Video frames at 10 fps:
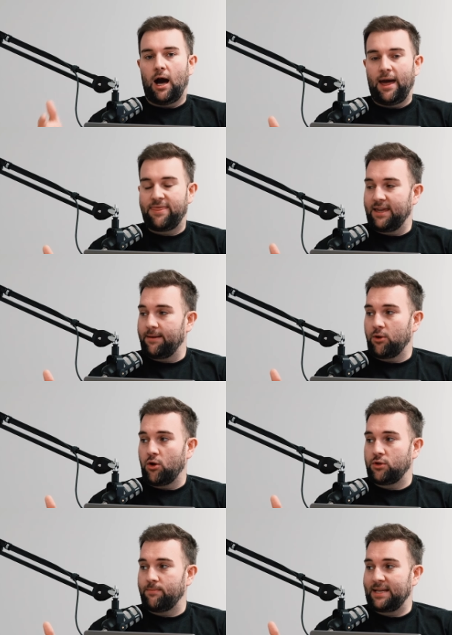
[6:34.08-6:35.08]
I think I'm
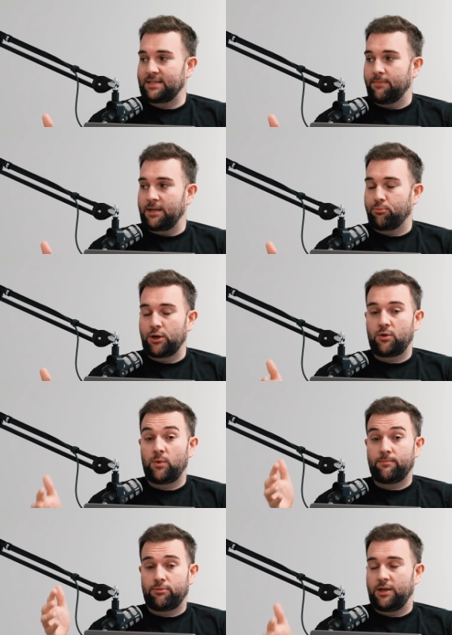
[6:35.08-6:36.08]
going to make some money
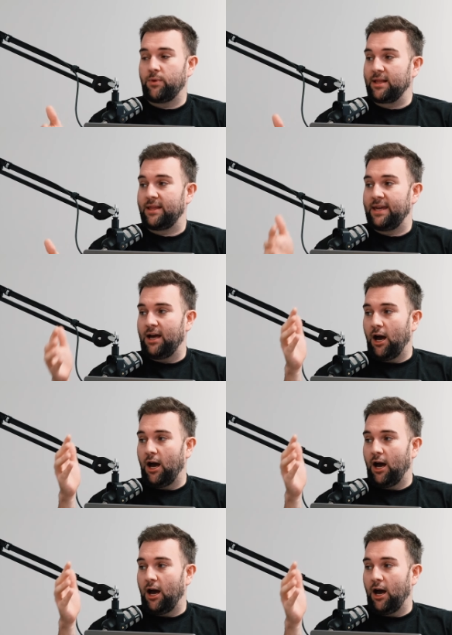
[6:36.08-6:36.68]
pretty quickly.